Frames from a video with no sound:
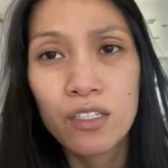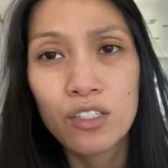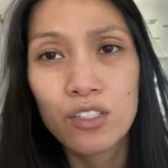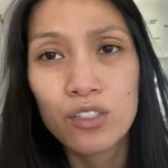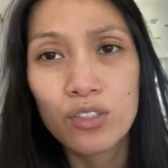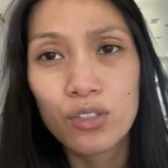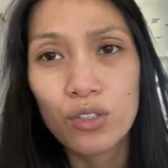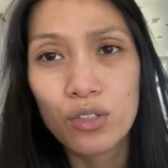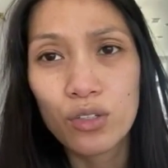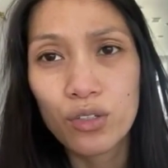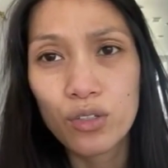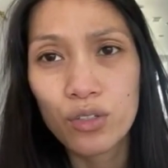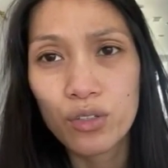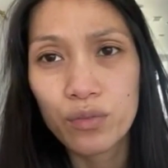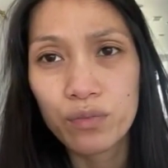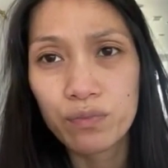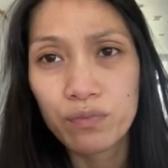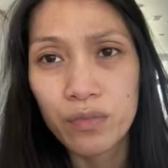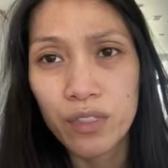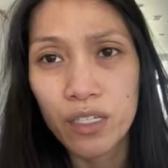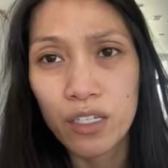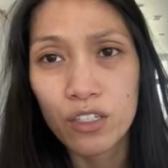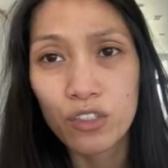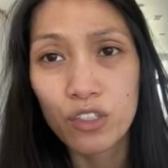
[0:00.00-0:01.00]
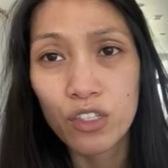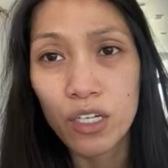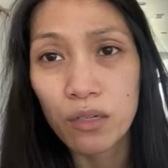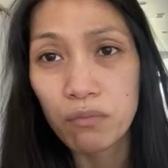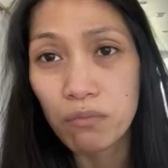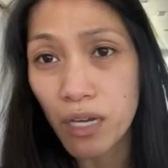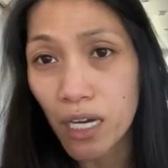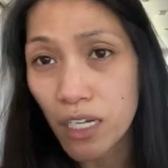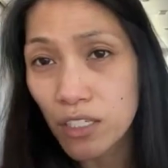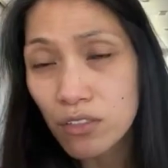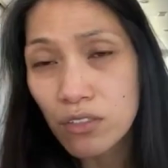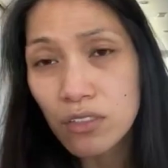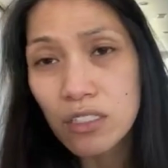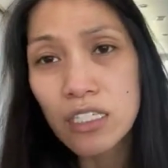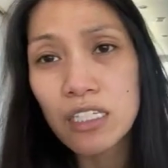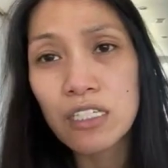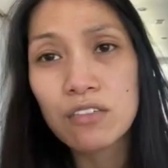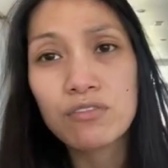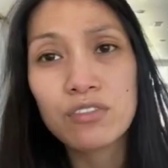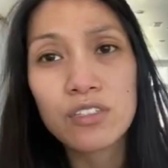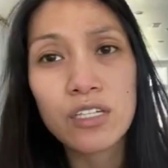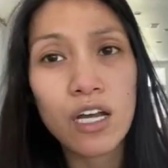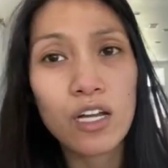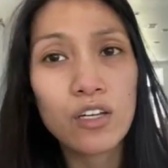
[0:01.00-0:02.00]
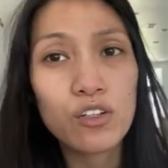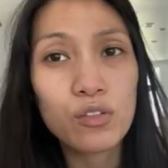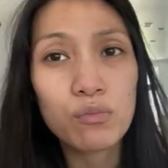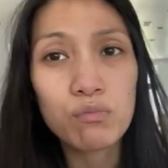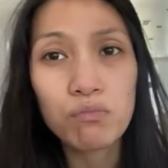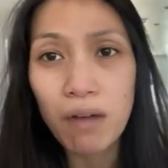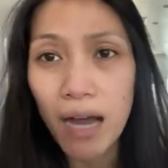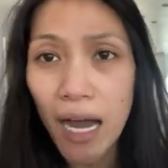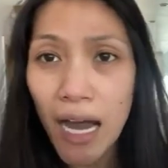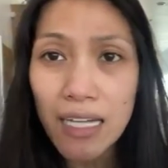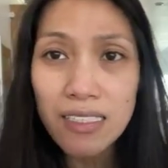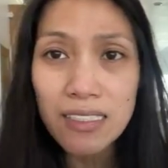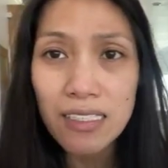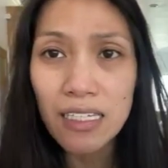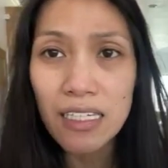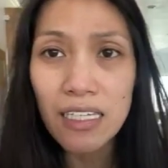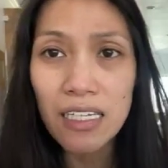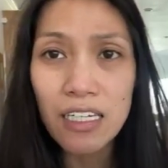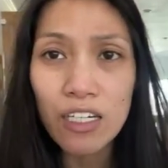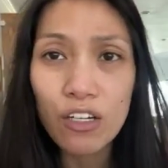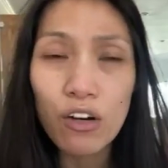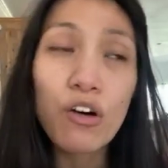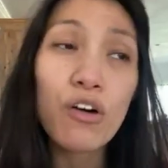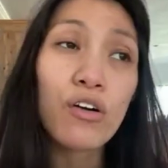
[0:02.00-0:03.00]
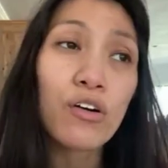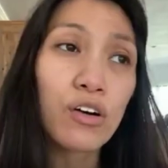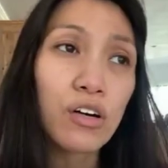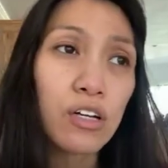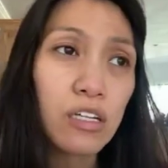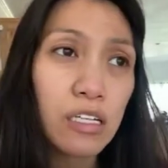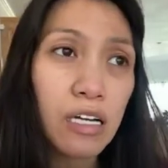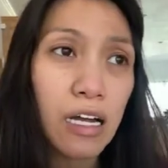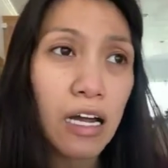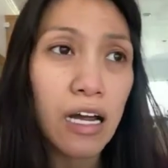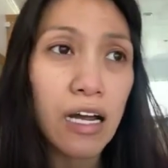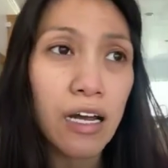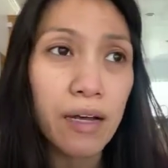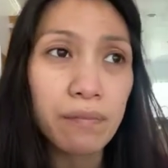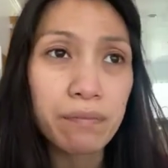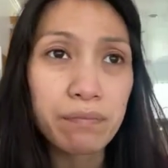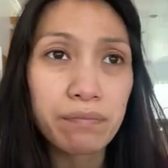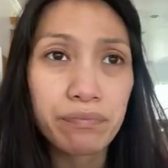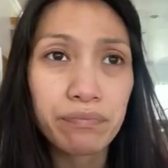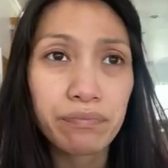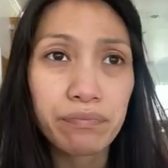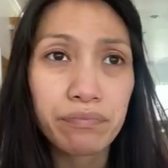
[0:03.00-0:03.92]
So guyabano leaves, alugbate, okra,